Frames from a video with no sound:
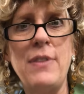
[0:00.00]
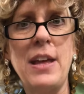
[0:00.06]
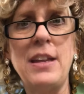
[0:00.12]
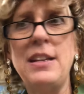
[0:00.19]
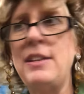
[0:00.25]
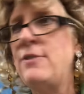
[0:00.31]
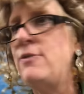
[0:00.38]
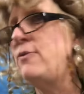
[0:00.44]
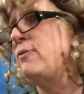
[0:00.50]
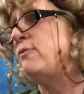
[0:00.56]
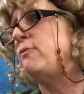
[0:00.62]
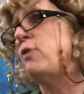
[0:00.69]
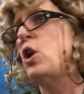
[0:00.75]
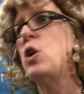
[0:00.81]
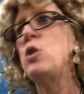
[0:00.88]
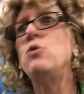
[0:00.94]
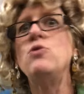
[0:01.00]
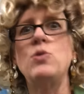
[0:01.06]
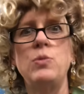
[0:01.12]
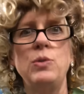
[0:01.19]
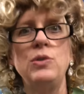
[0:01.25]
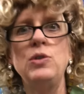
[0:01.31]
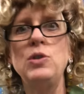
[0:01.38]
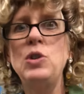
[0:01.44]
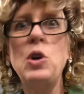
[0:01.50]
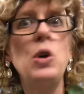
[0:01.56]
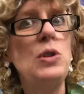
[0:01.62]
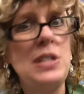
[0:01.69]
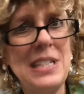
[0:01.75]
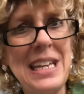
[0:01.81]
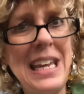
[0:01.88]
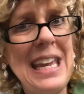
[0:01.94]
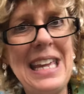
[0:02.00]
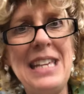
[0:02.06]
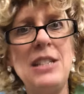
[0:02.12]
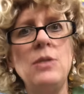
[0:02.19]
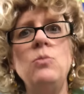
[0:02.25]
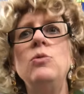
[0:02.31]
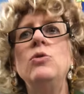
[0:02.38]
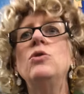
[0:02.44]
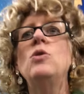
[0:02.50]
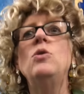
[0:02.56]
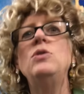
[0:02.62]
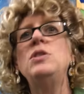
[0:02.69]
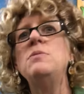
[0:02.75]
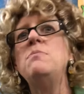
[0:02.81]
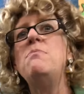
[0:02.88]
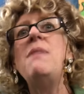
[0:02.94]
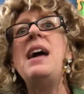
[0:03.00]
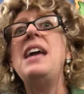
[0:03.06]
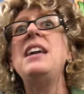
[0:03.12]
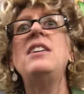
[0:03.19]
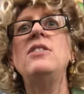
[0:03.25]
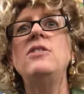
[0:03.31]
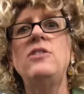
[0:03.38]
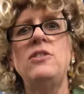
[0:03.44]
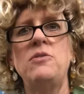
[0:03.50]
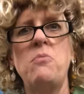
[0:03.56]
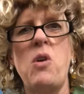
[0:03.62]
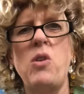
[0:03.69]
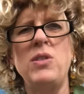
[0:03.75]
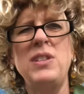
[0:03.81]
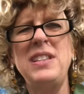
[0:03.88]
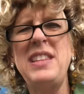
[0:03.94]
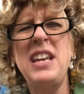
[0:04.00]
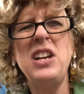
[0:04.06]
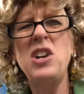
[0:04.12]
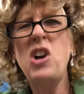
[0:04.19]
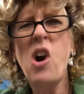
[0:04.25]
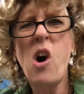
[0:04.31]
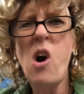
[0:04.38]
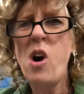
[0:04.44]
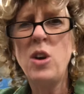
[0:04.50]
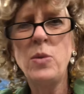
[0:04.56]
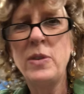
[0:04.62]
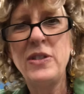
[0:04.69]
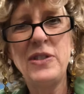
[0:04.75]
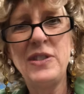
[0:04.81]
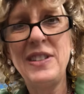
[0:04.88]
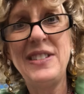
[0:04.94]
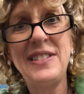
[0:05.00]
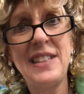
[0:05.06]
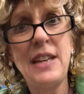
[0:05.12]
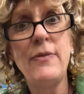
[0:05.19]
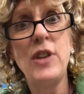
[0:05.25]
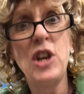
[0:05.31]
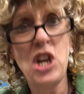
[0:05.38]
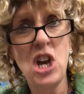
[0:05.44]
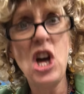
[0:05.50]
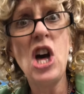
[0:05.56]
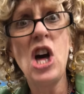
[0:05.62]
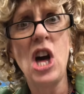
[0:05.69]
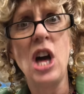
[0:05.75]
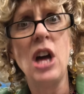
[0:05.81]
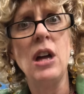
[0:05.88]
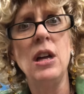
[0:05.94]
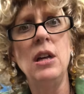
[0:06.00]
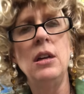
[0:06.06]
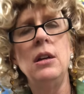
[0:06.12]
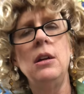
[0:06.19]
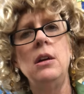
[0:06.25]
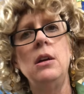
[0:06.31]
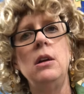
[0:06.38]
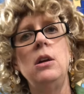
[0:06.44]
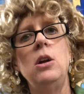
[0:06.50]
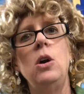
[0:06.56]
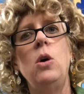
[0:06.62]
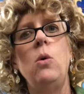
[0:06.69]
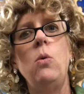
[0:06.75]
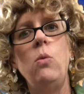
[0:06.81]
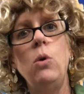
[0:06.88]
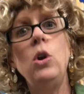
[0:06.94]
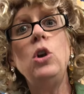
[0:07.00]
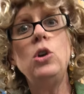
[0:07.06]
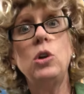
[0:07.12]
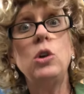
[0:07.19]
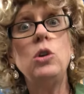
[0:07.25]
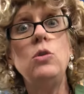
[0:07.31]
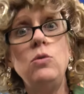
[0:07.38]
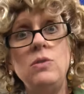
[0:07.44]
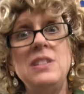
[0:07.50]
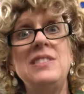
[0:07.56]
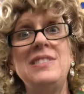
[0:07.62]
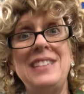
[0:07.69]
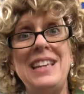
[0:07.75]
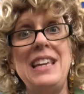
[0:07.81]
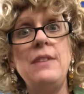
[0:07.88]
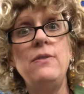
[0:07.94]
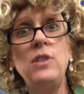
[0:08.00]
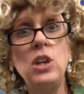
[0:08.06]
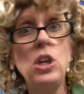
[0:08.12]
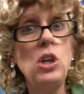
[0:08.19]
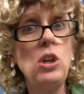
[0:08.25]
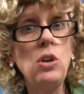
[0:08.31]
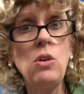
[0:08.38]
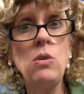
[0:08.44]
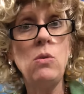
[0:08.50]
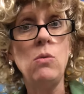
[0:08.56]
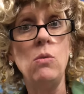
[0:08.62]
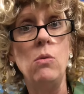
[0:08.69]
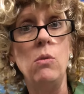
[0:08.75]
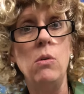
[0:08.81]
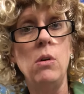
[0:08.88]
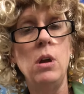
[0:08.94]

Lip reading: that the fruit was good to eat and was going to make her smart and that God was deceiving her. Well, look who deceived who.